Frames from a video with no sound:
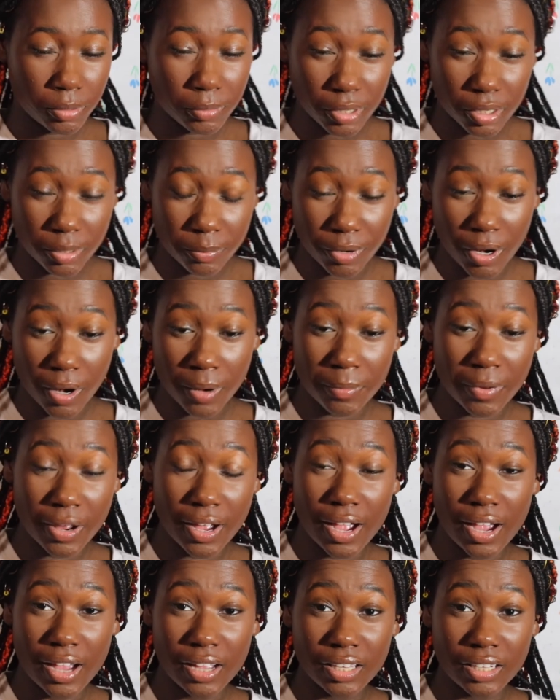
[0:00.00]
I'm gonna prime
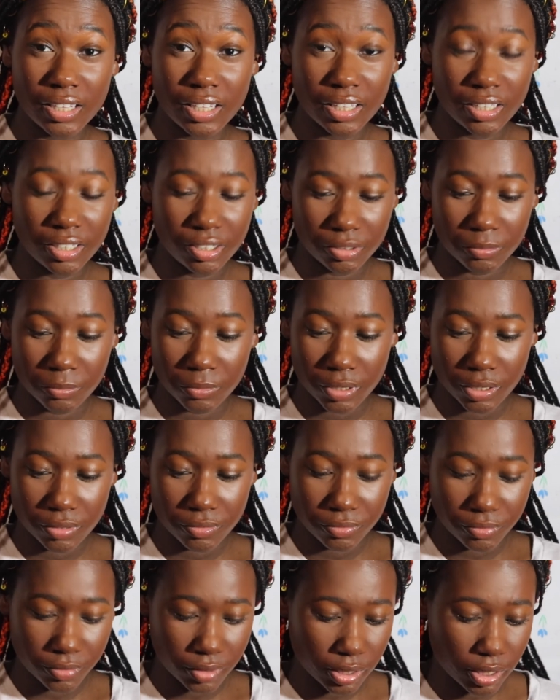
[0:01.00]
my eyelid
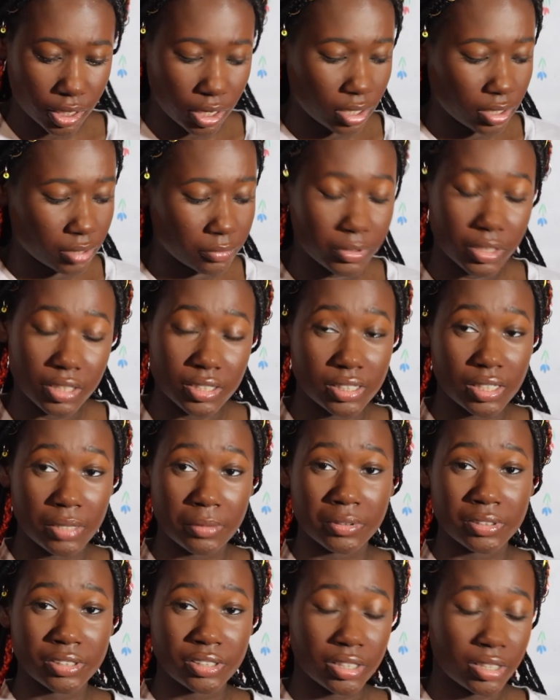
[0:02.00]
with the color with the
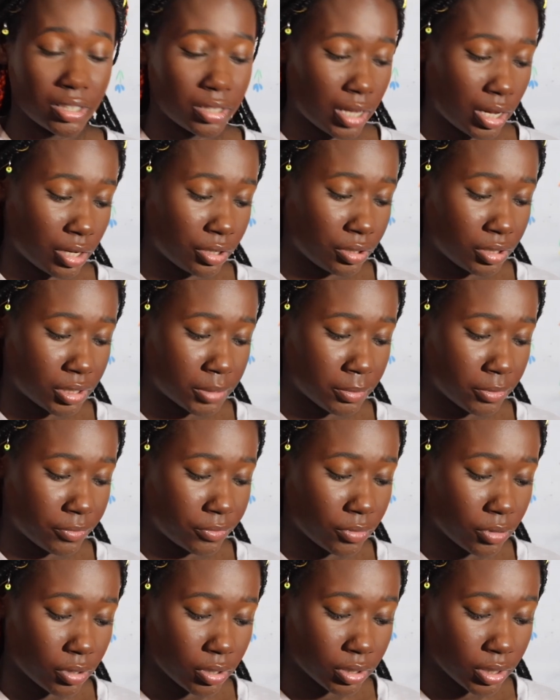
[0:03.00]
same concealer I used
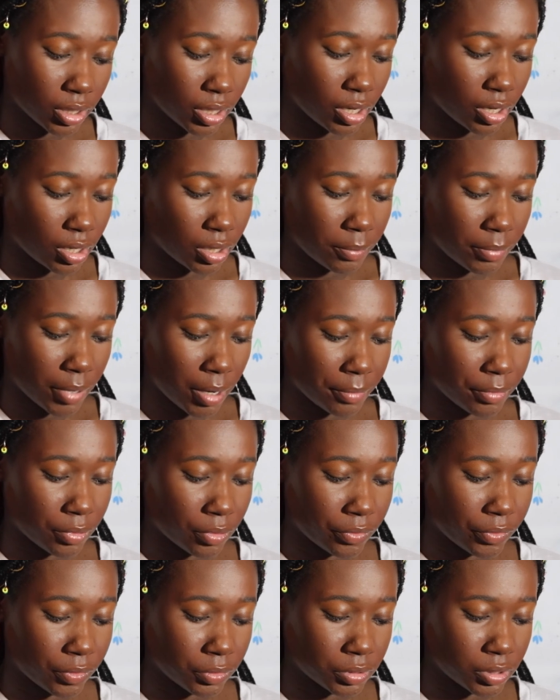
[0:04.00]
before, the color pop no
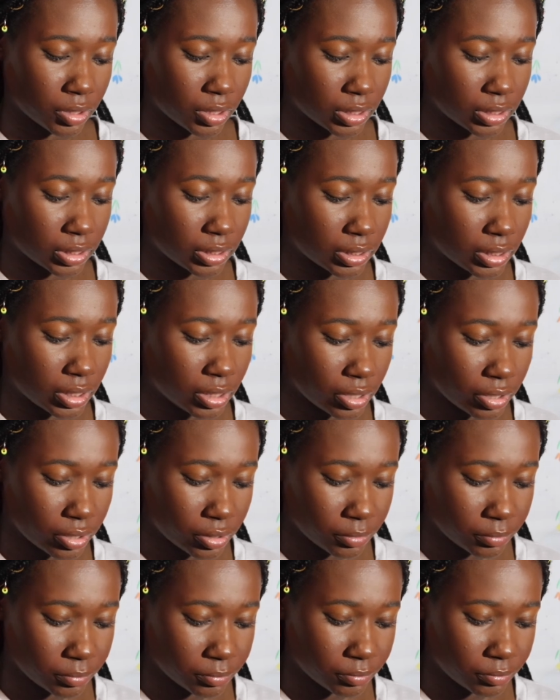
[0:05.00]
filter concealer.